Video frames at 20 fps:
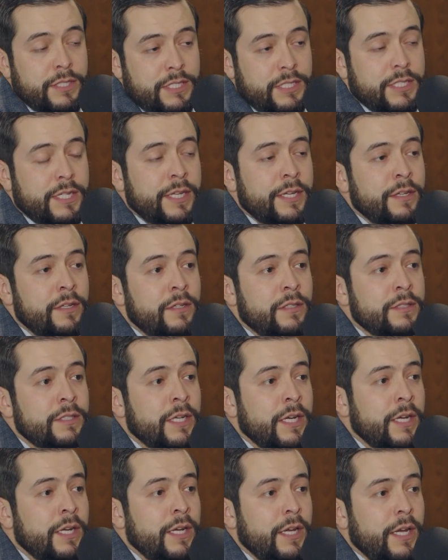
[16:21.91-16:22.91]

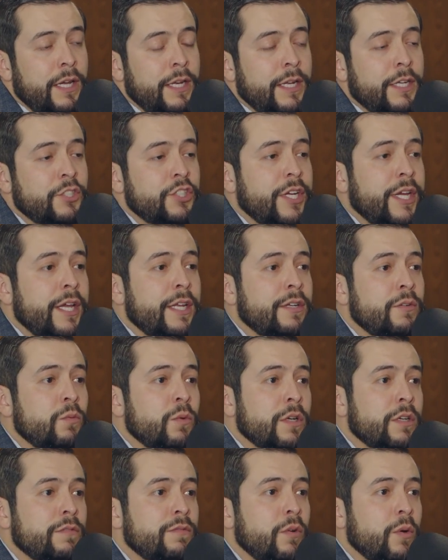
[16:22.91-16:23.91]
skilled and educated
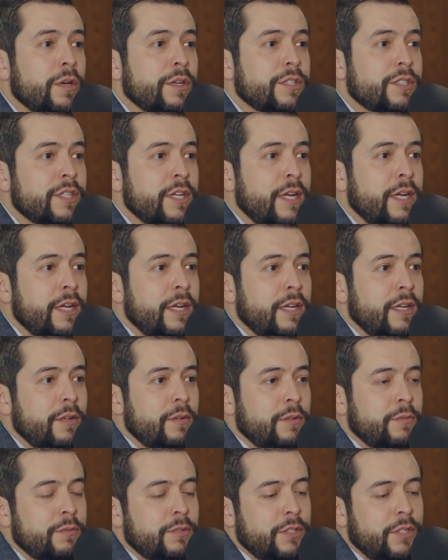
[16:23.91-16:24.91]
workforce.
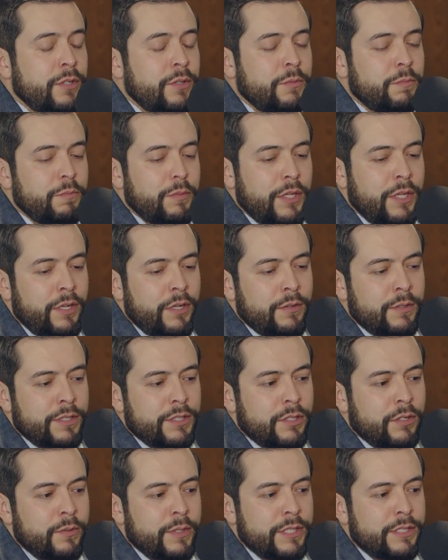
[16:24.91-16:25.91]
And so,
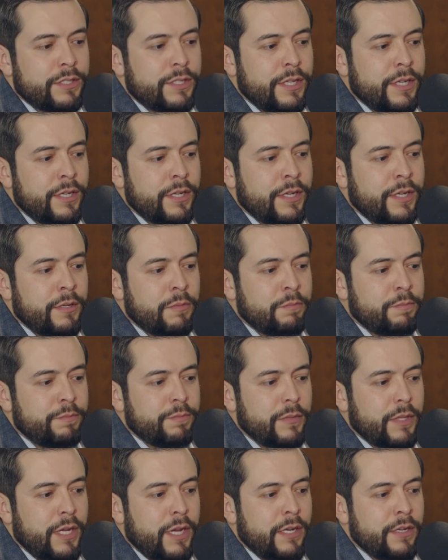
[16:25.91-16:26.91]
it's always the
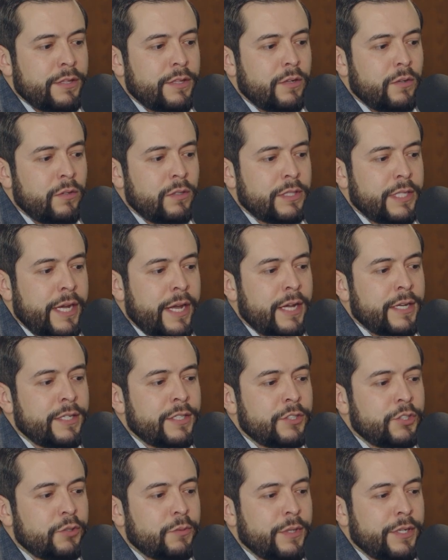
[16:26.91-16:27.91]
kind of the old
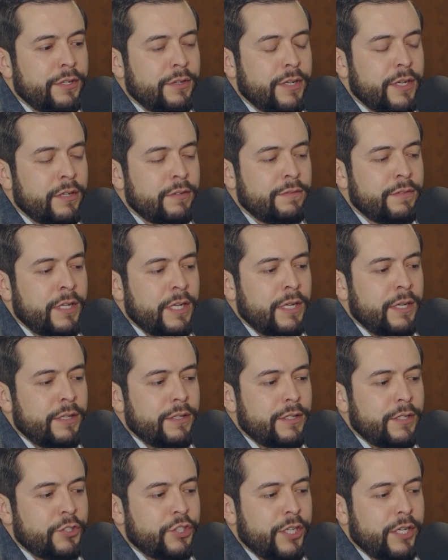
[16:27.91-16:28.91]
adage where you have
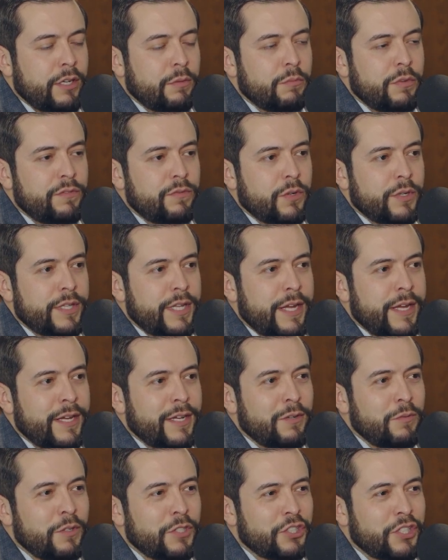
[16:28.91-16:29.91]
the chicken before the
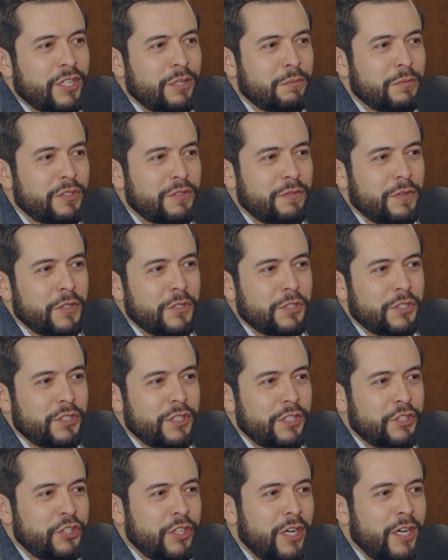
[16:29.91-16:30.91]
egg, which comes
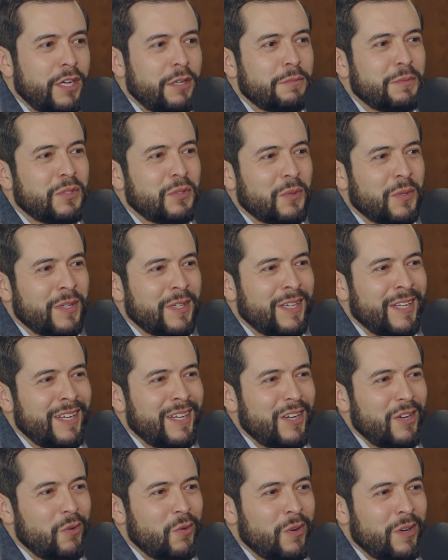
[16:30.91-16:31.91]
first, the jobs or
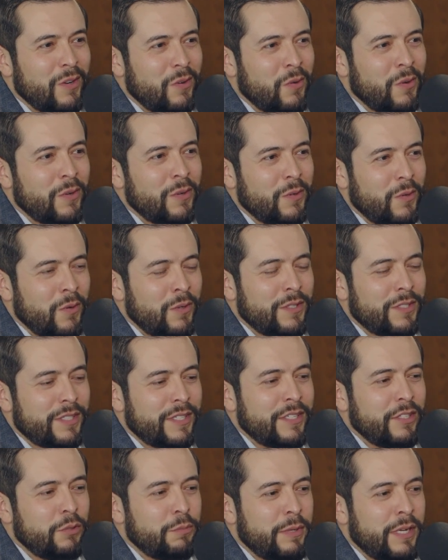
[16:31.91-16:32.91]
the
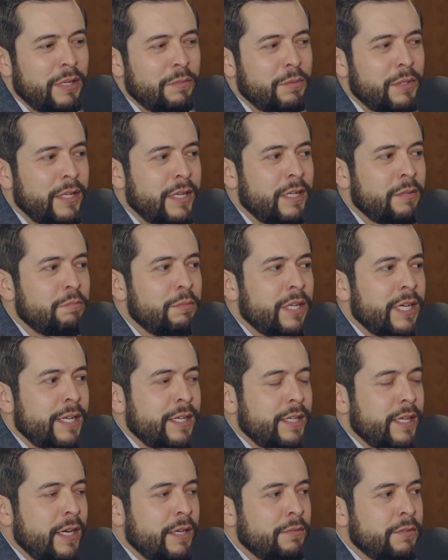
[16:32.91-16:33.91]
skill pipeline. But
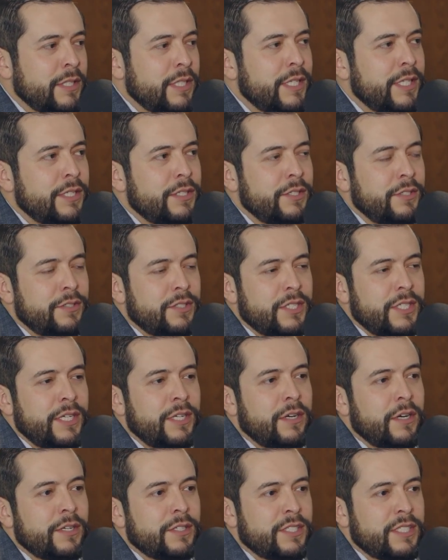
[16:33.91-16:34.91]
I really do
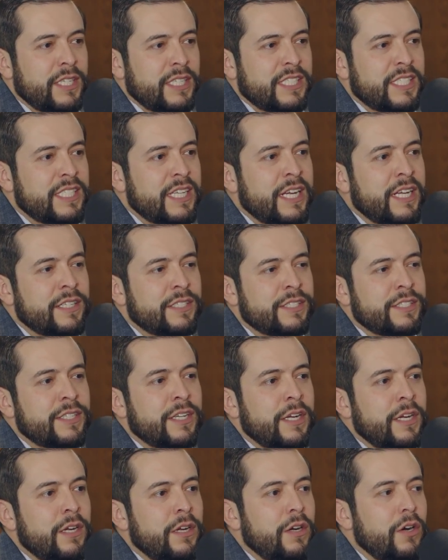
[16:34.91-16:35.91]
see our
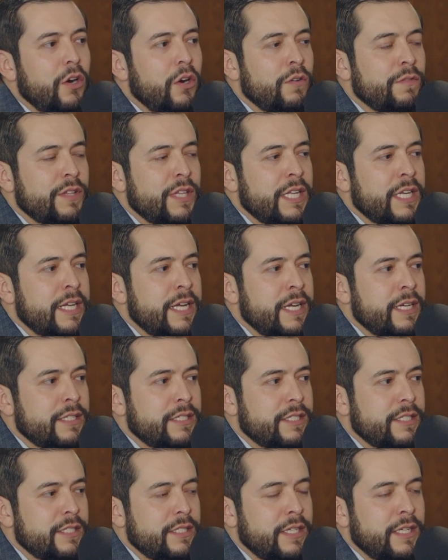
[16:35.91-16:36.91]
success over the
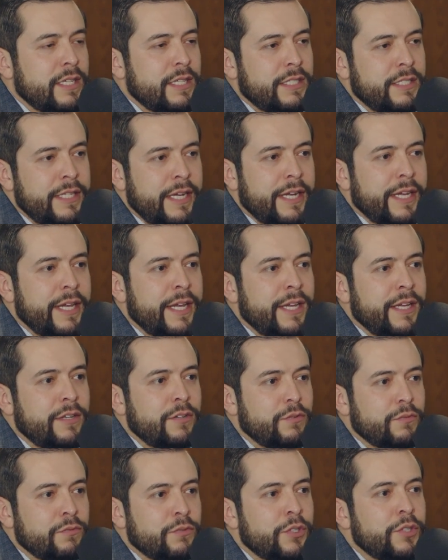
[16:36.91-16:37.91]
next
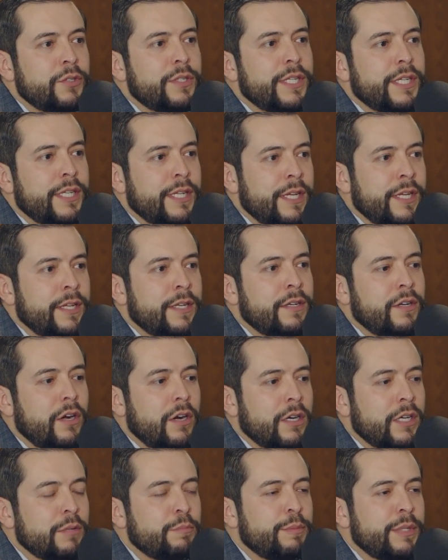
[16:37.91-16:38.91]
decade rooted in
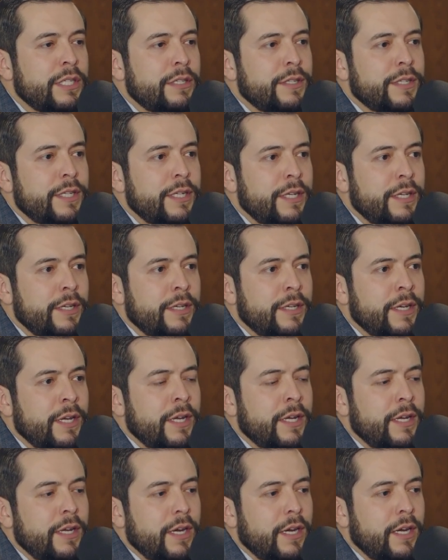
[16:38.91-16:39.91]
our ability
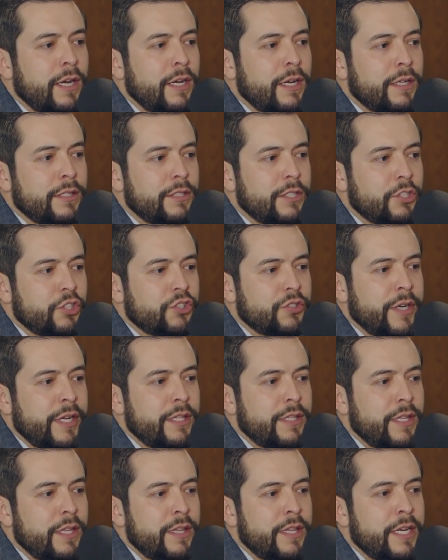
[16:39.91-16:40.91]
to
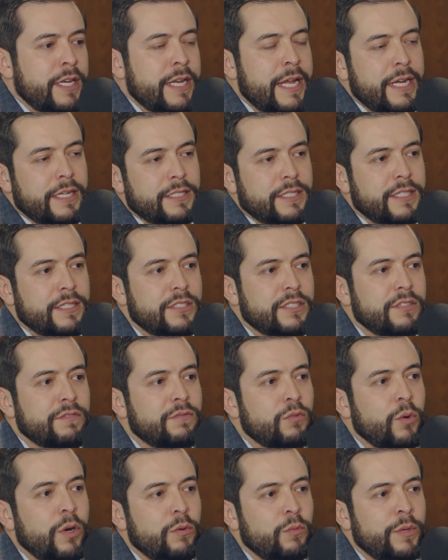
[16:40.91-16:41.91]
strengthen the nexus
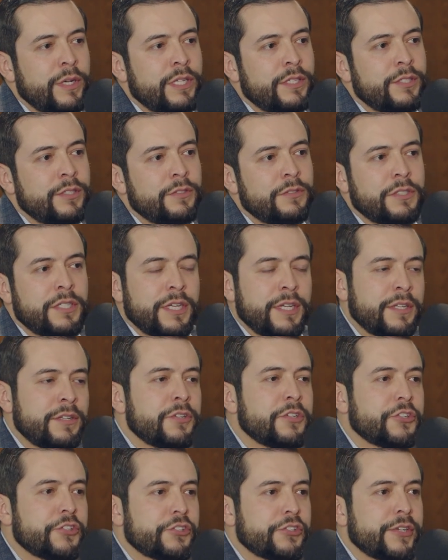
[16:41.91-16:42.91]
of what we do to
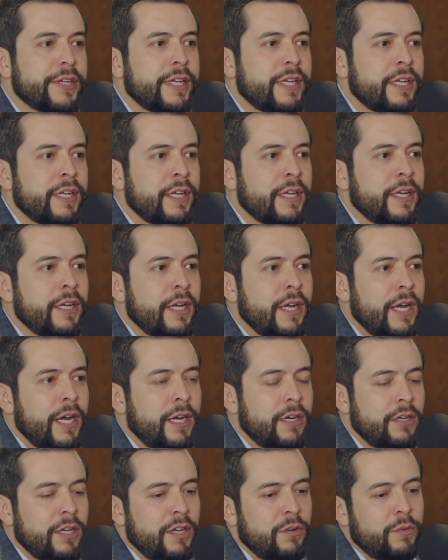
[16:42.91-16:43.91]
industry.
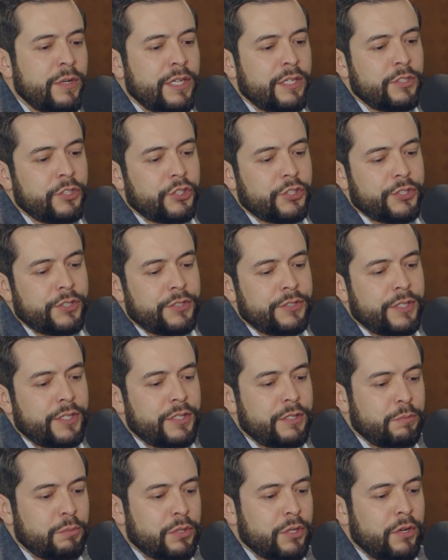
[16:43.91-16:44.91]
How can we ensure
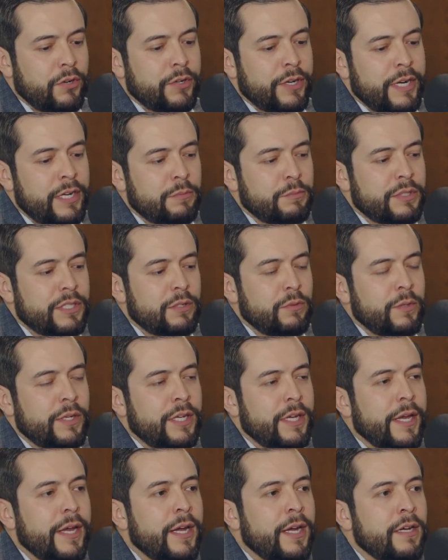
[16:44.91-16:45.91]
that the programs that
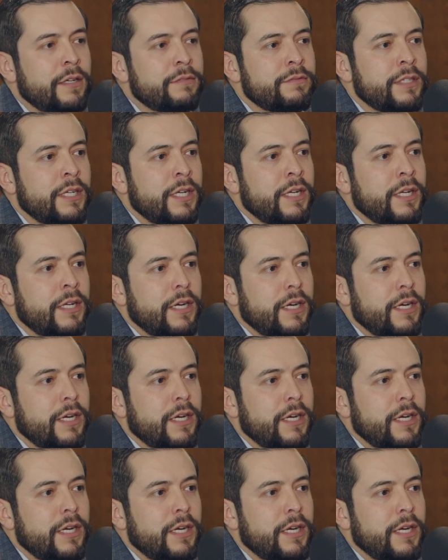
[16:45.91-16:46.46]
we have